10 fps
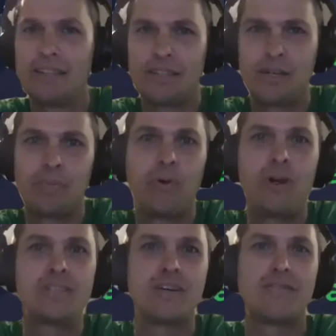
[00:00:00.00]
To your
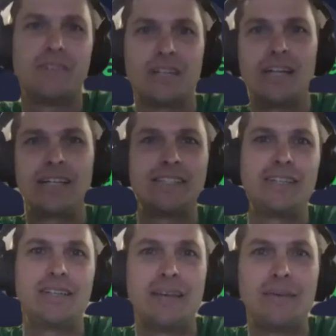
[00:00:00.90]
point, it's often neglected
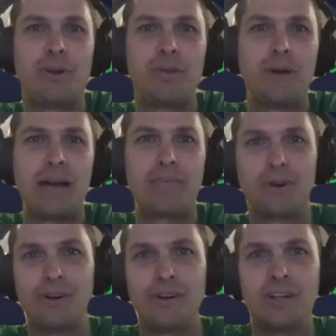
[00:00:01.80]
and put on the back burner.